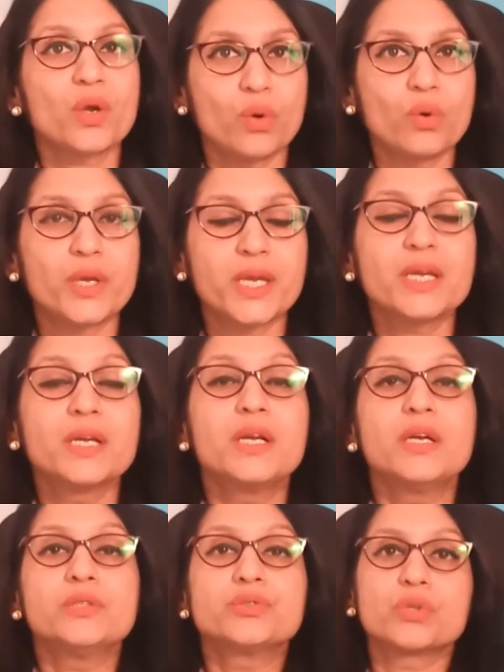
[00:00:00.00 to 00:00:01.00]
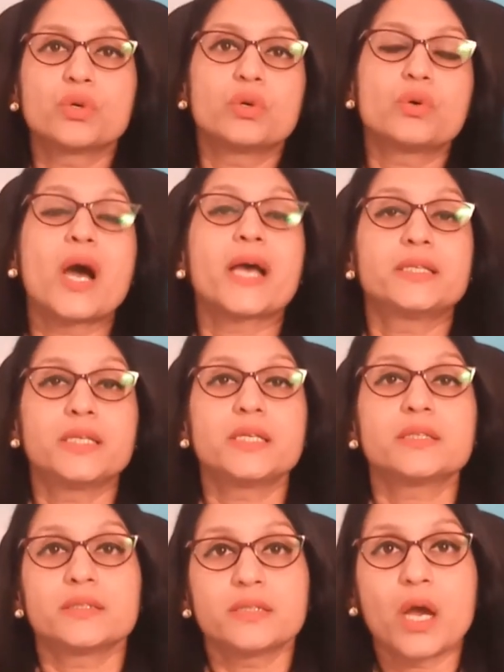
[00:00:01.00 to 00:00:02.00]
Okay, so I
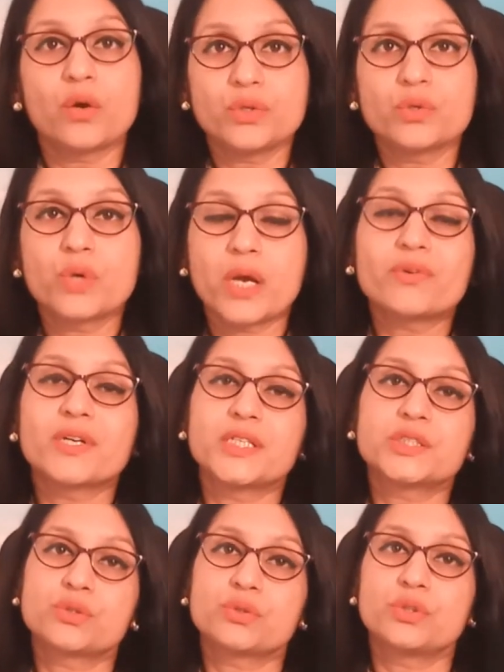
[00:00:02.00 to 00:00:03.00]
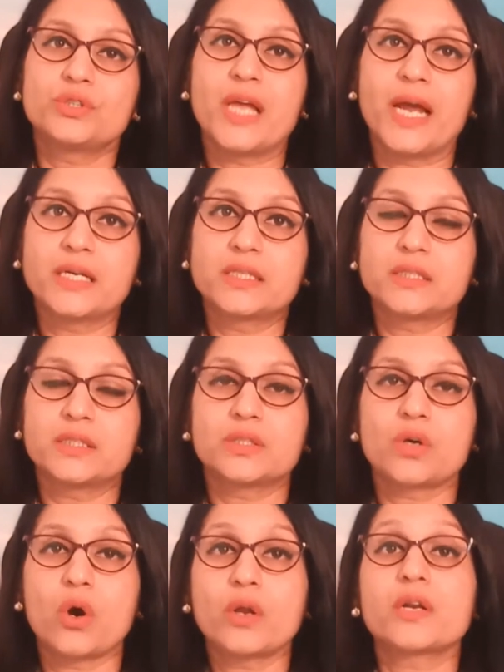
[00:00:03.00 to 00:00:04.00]
think now you have understood that
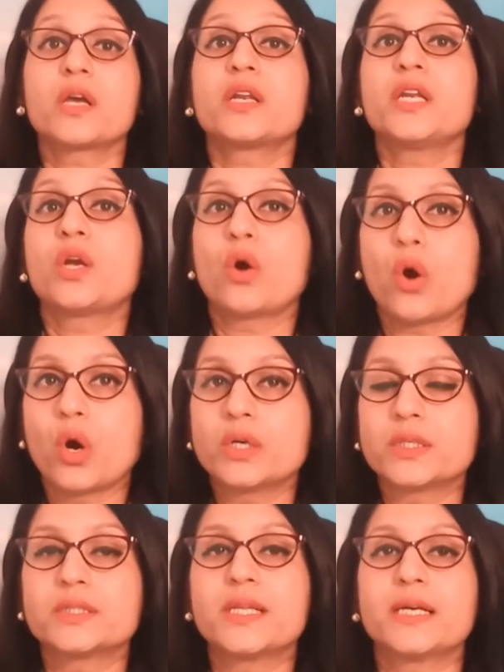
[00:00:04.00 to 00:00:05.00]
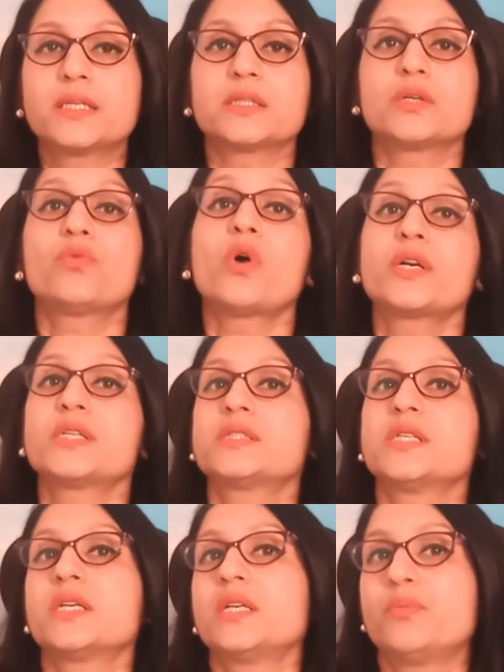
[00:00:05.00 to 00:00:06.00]
or recalled that what is
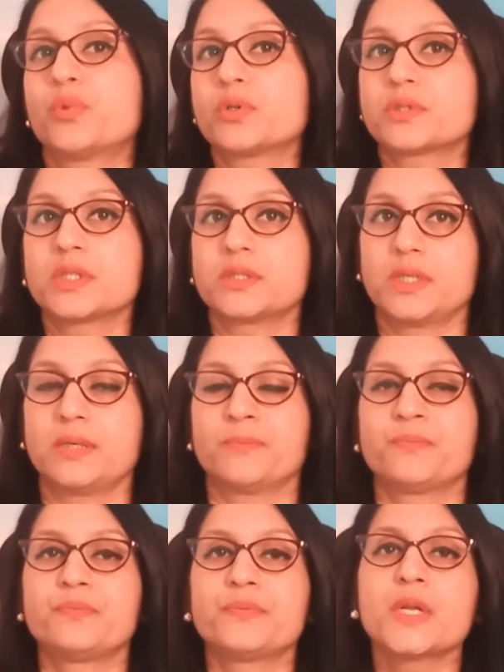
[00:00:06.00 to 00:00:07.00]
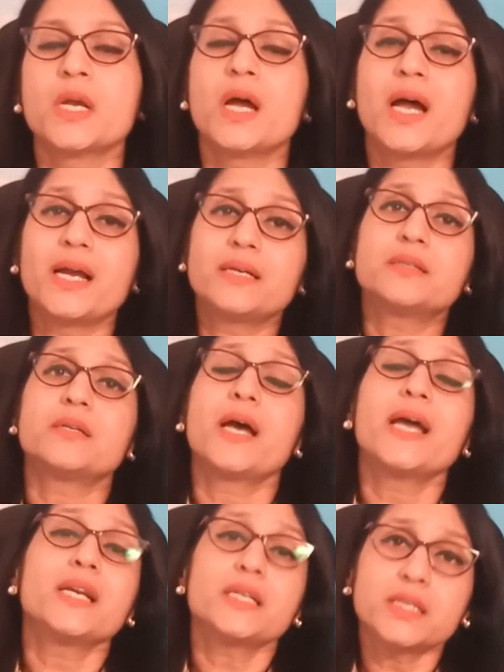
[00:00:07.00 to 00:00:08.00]
the reprocessing. And
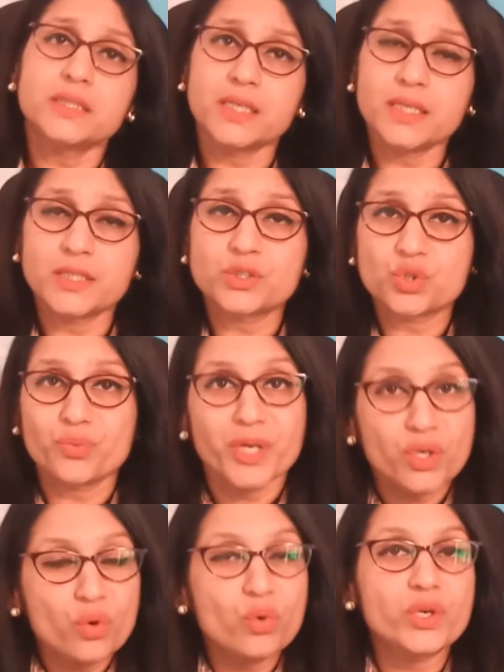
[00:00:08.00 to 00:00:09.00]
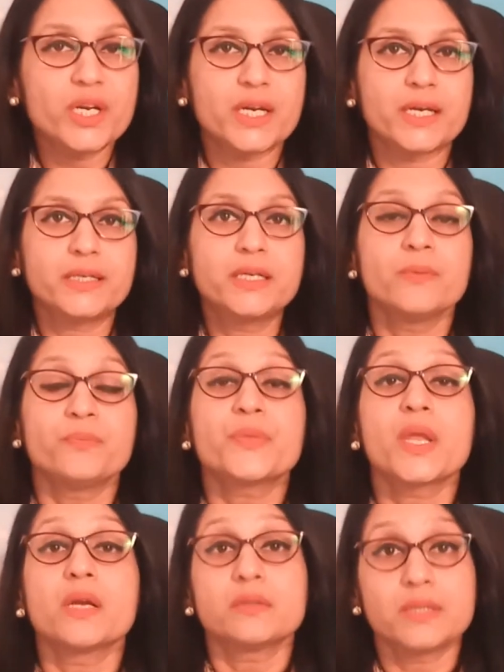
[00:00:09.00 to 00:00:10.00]
another thing is to be noted,
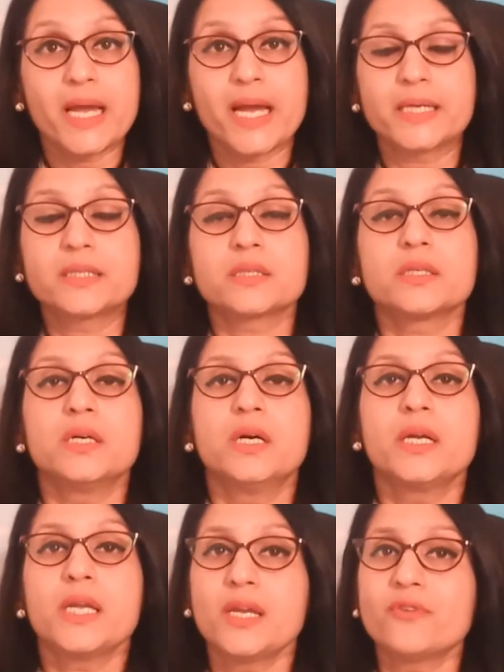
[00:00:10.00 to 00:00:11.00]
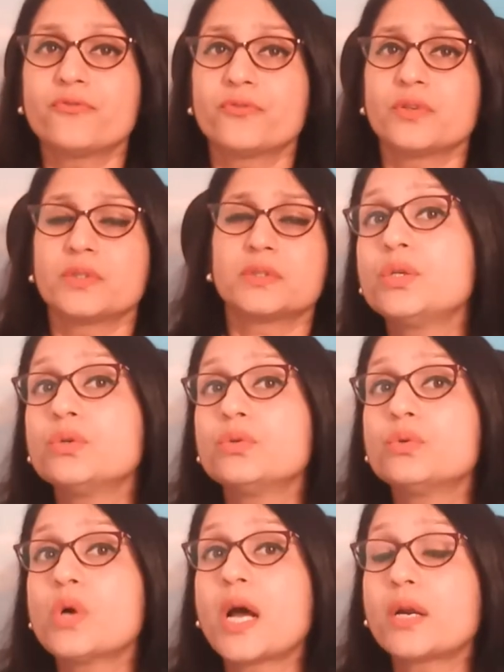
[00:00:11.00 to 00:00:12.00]
that if
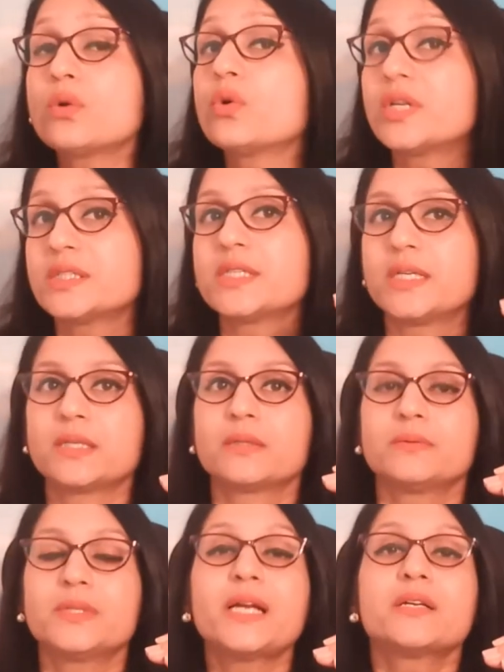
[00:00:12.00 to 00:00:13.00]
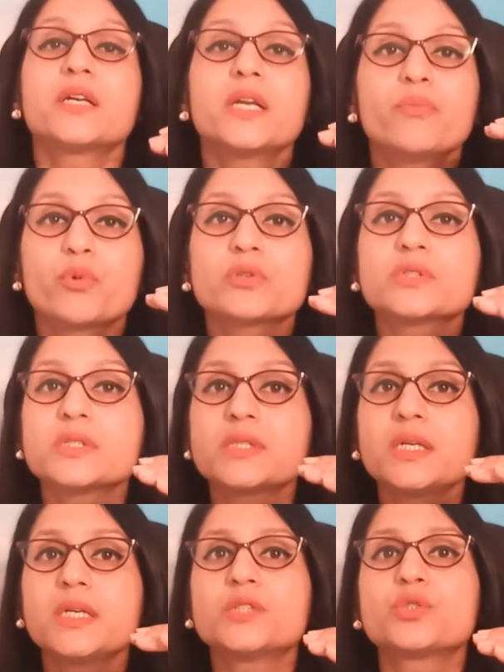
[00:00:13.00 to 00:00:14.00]
you are noticing that
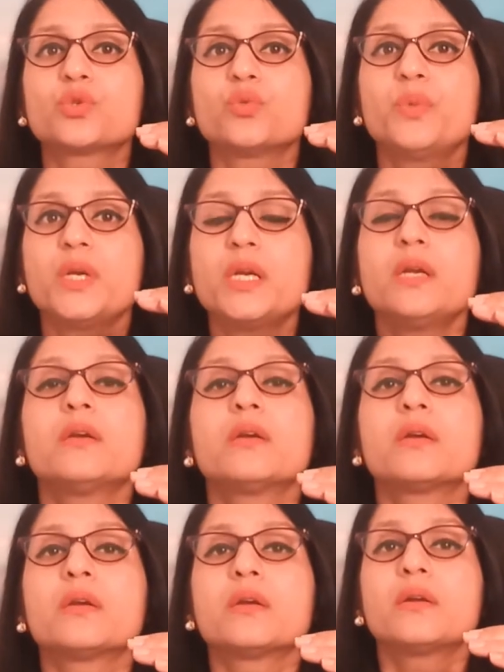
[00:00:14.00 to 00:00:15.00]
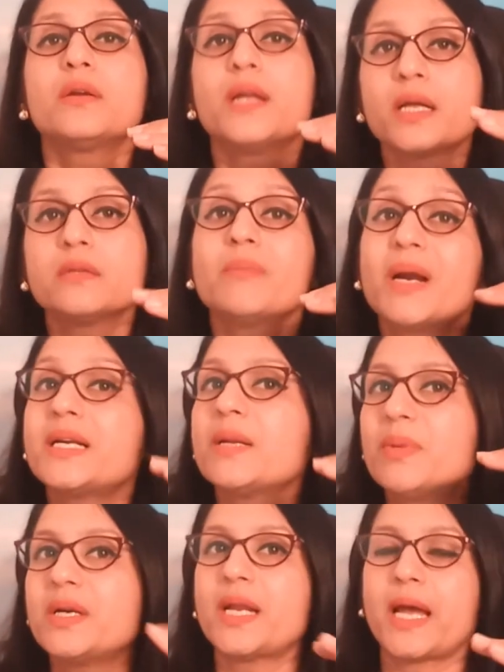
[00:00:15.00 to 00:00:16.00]
reprocessing is to be done
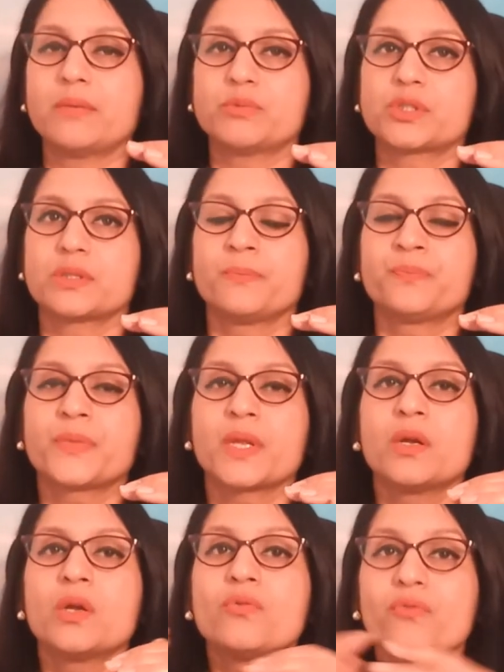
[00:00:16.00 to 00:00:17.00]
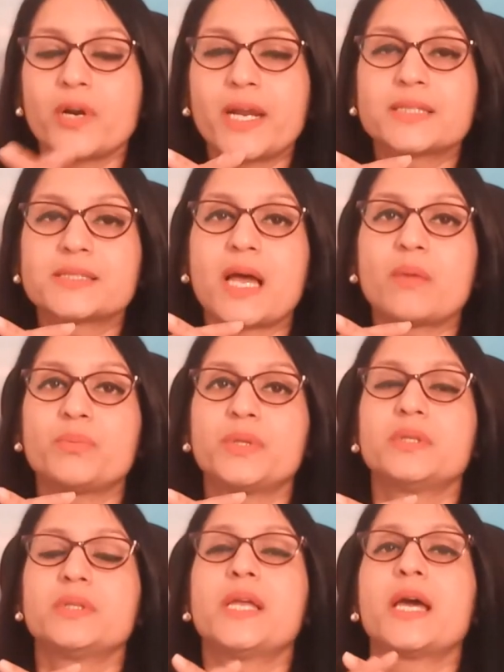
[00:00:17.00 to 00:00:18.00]
multiple times. For
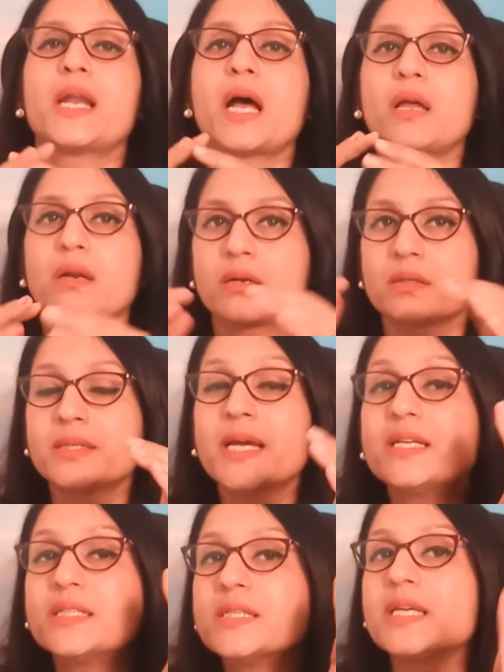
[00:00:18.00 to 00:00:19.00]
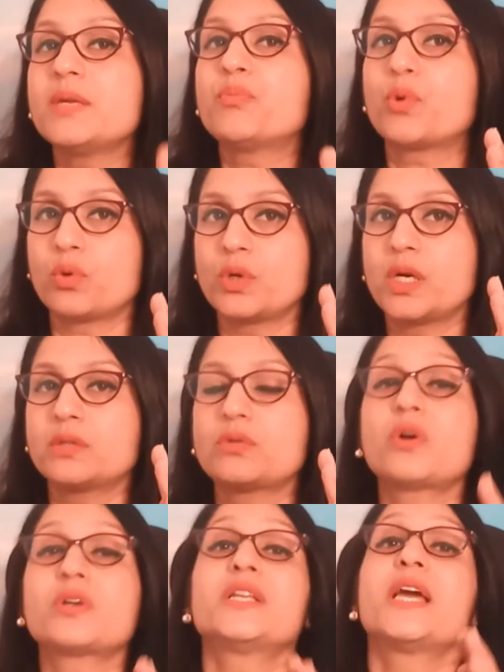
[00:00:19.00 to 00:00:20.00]
example, there is any product,
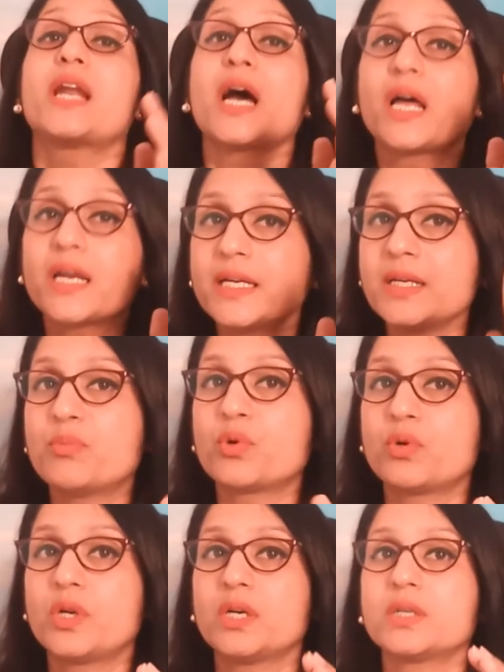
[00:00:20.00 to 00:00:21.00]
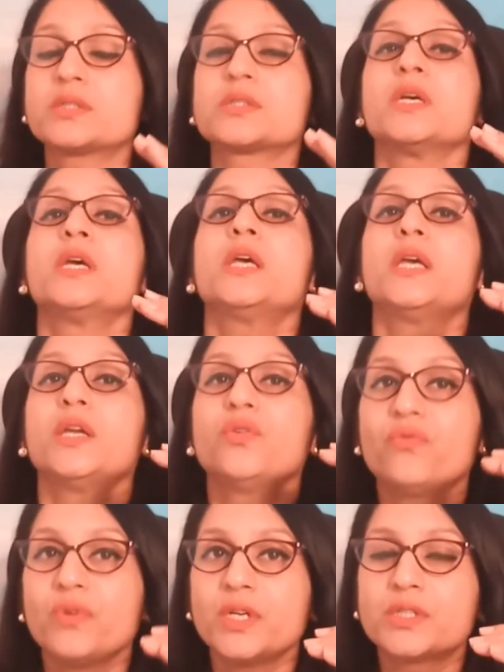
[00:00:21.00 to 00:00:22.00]
or there are any products
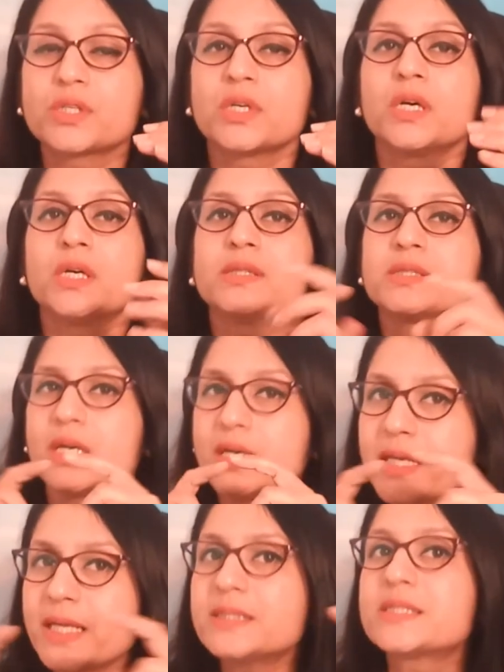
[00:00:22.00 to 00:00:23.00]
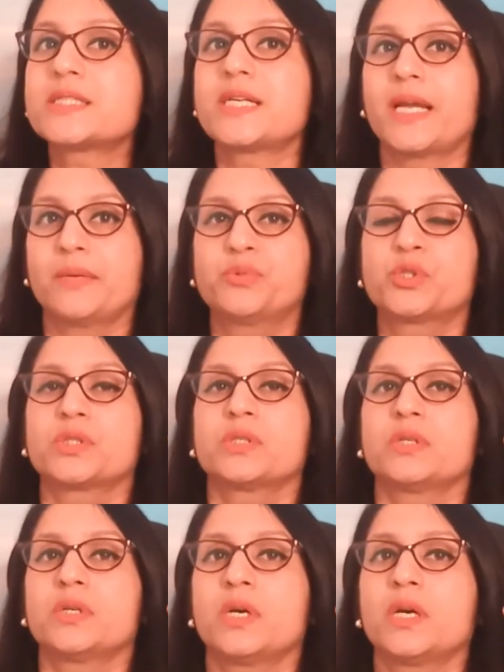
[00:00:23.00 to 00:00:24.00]
in which certain steps
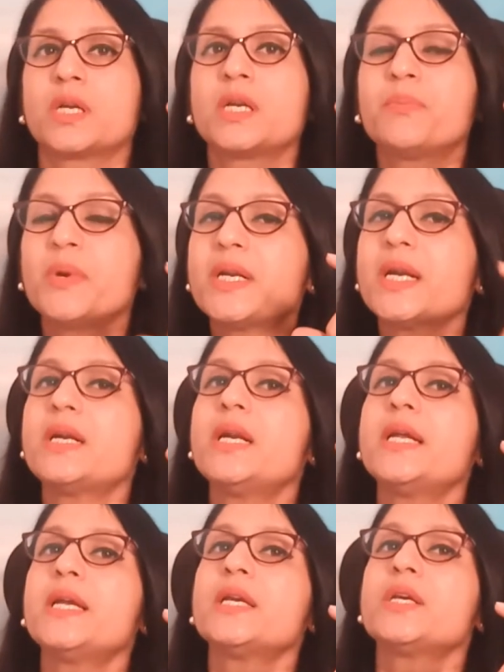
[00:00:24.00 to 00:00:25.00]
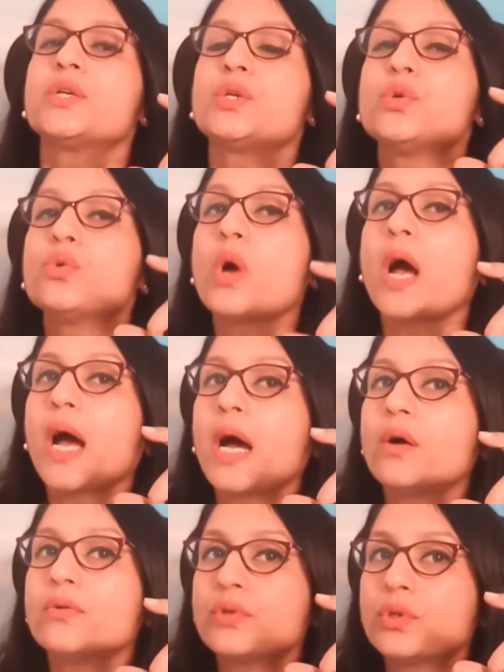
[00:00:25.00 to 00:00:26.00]
repeatedly you
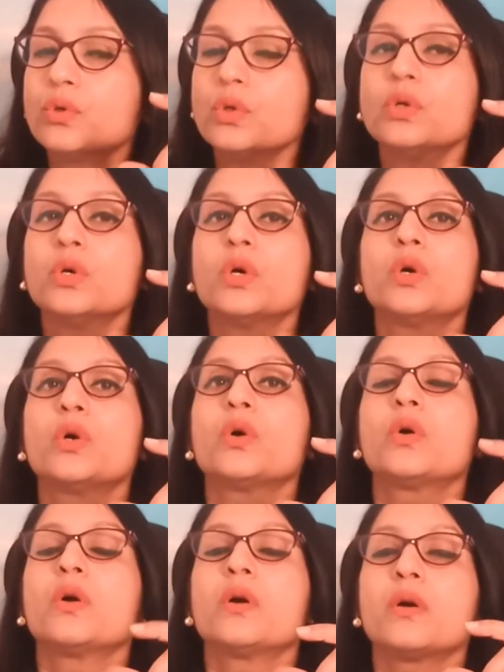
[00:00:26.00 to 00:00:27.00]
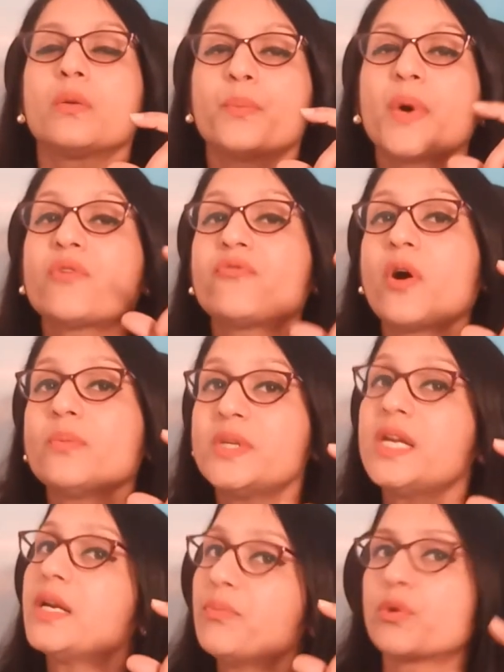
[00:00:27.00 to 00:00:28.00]
have to perform the
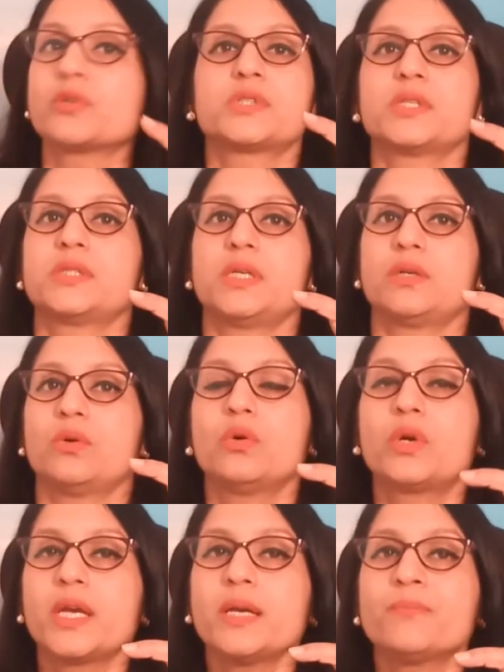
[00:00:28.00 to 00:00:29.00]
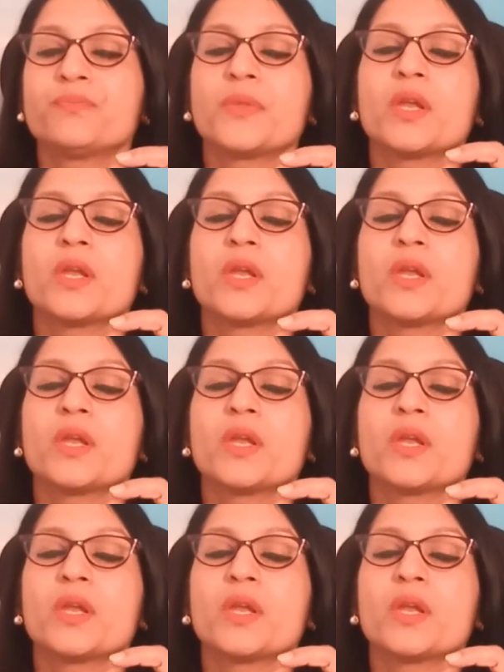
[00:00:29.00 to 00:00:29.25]
reprocessing. Okay,